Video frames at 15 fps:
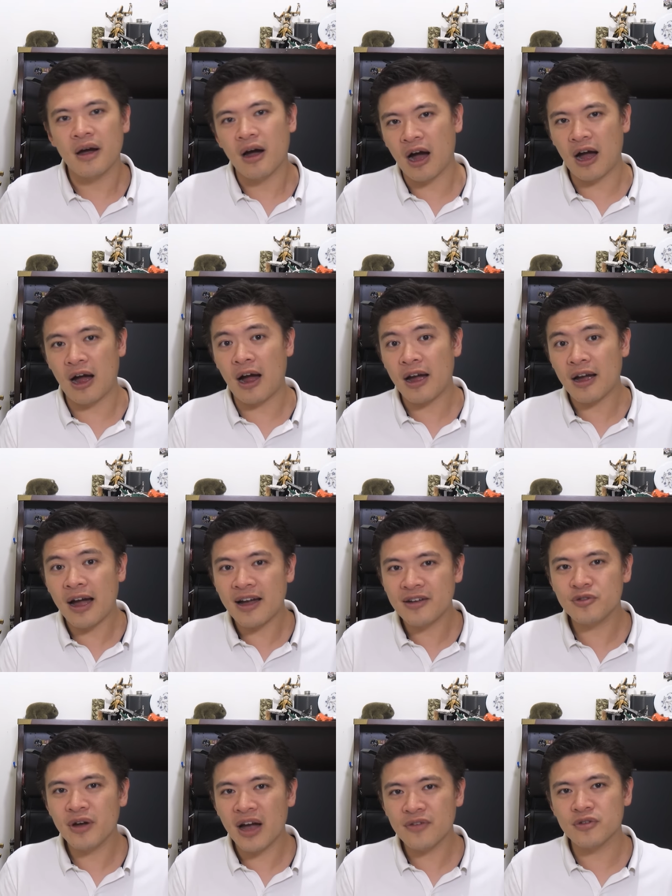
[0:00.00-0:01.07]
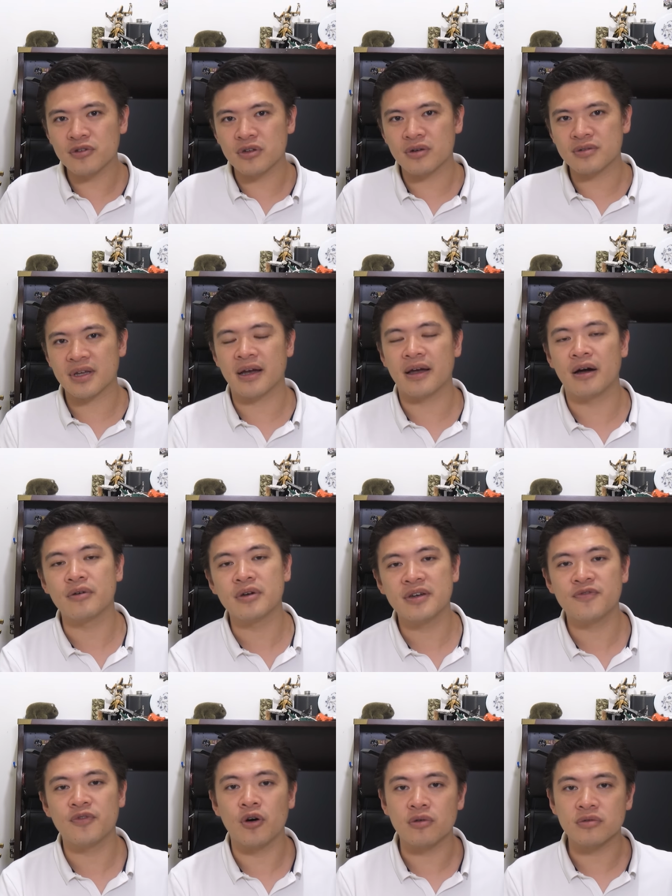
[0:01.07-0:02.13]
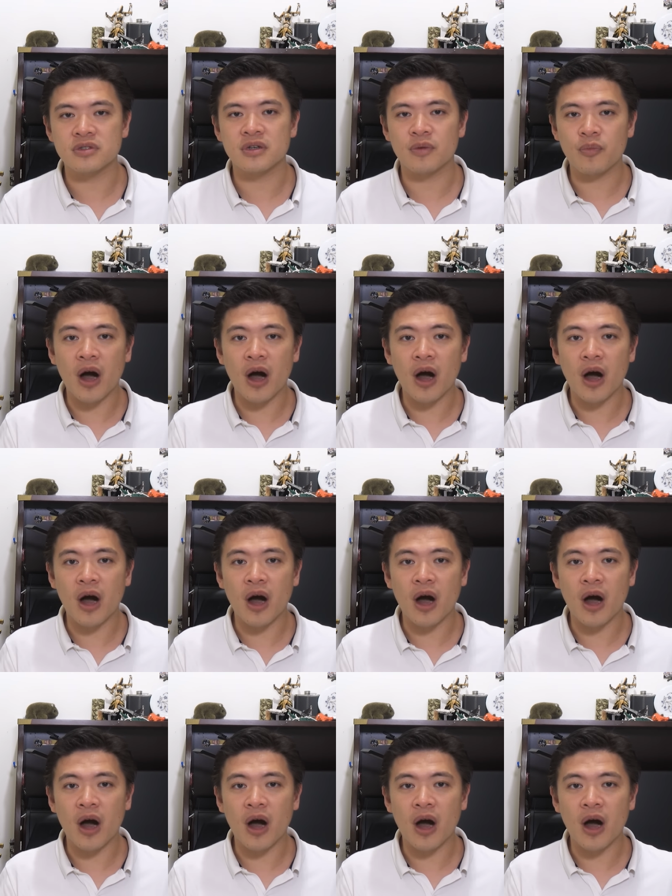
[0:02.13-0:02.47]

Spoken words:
I do have to note that LE phones